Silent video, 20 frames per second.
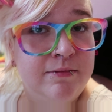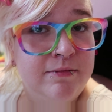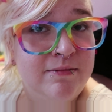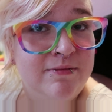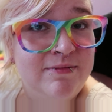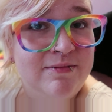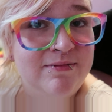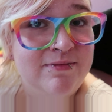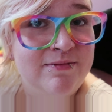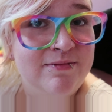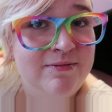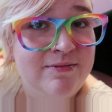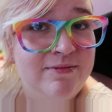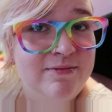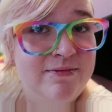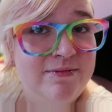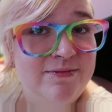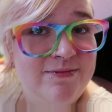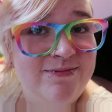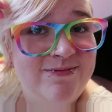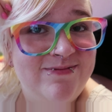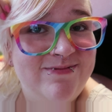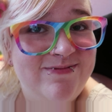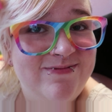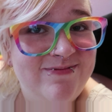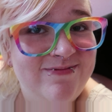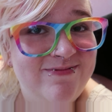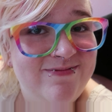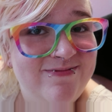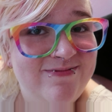
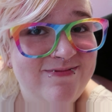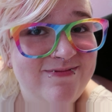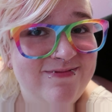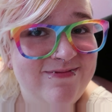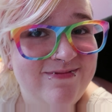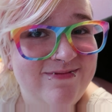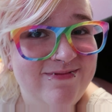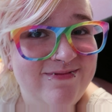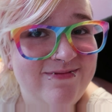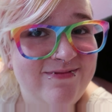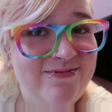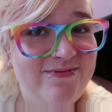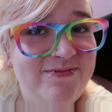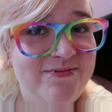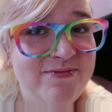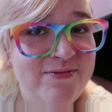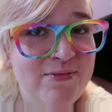Nobody speaks.